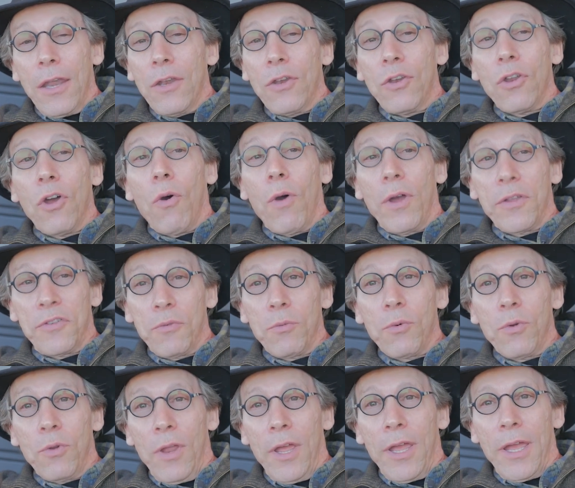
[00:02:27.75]
No, as a
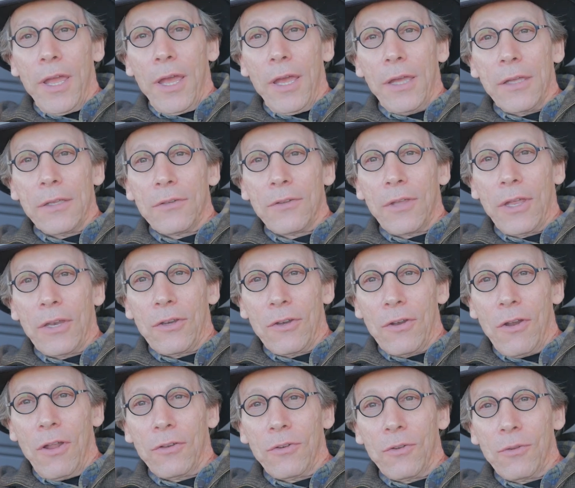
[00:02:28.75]
rule, I tend to
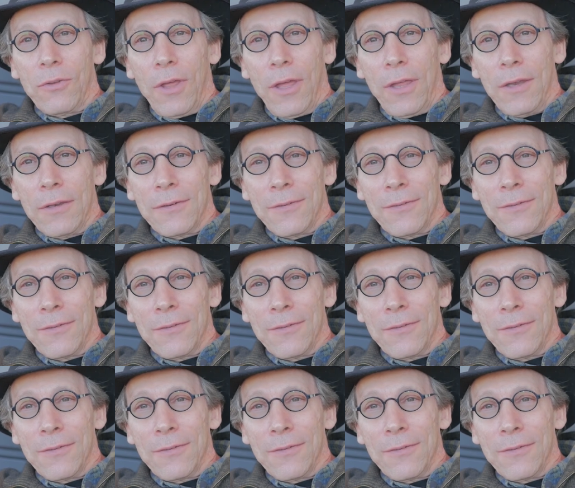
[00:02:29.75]
not do that.